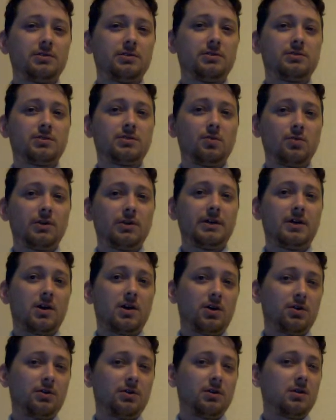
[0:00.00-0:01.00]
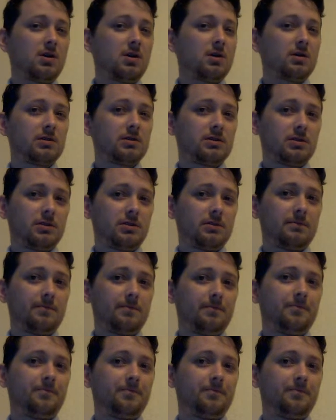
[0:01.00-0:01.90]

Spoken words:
solely on long-term.